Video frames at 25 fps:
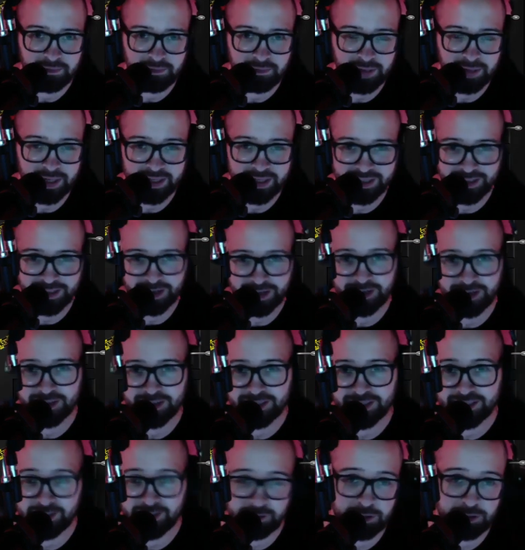me as an
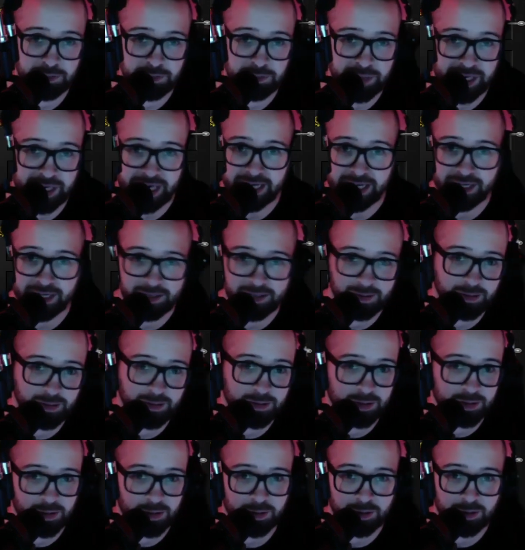artist, I was behind
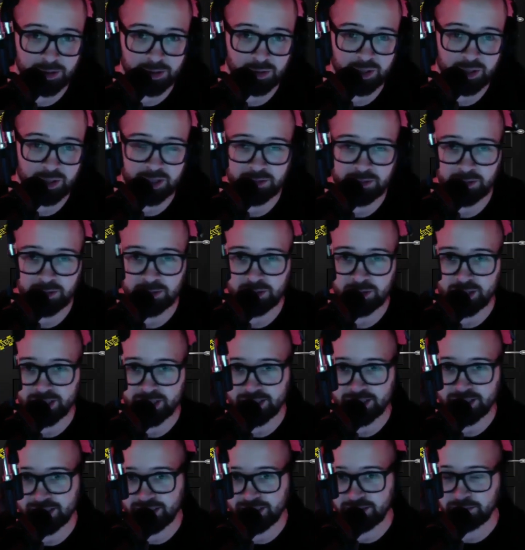closed doors when I wrote
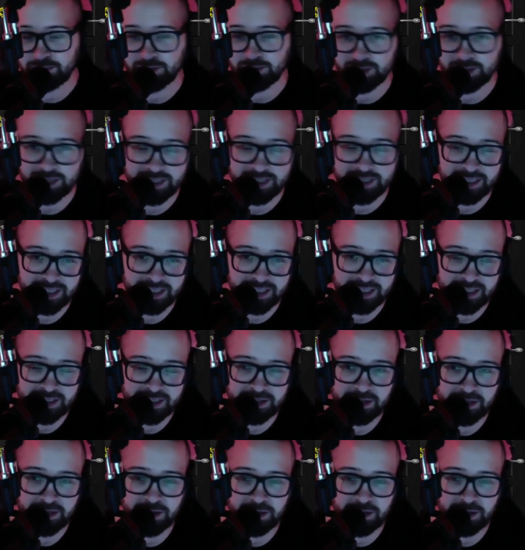this and I'm releasing it.